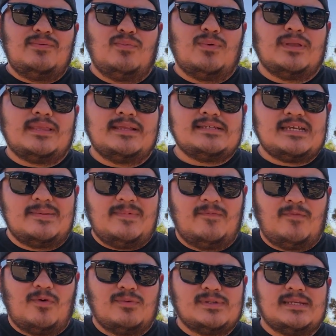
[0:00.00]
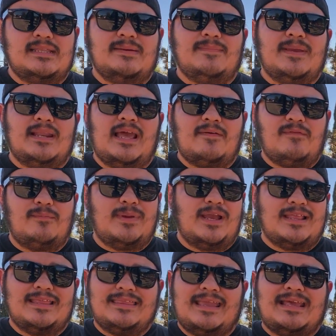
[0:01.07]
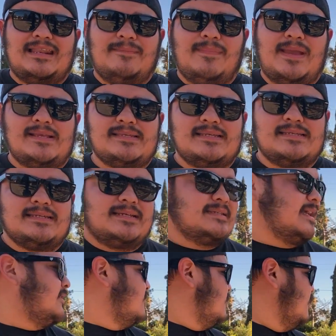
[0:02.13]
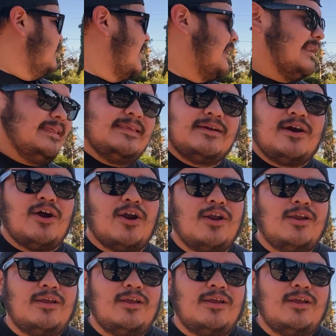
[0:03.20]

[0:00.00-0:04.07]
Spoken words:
what the JB4 was going to be like for me on a daily basis, because I do daily the car,